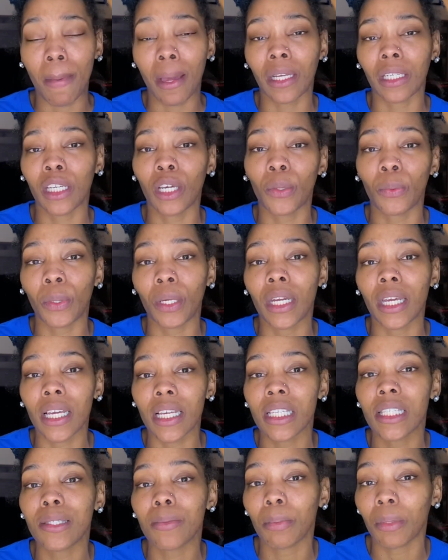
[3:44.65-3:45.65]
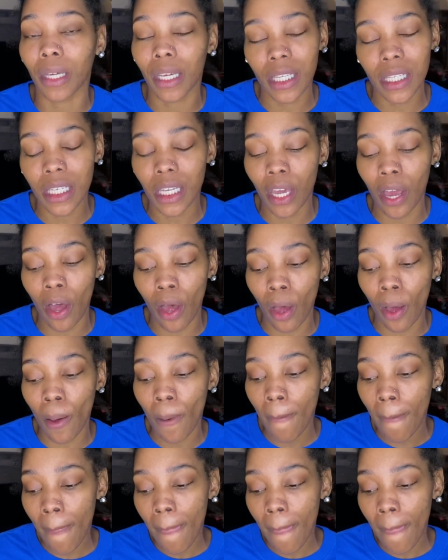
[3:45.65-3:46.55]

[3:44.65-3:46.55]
I did want to explain to y'all.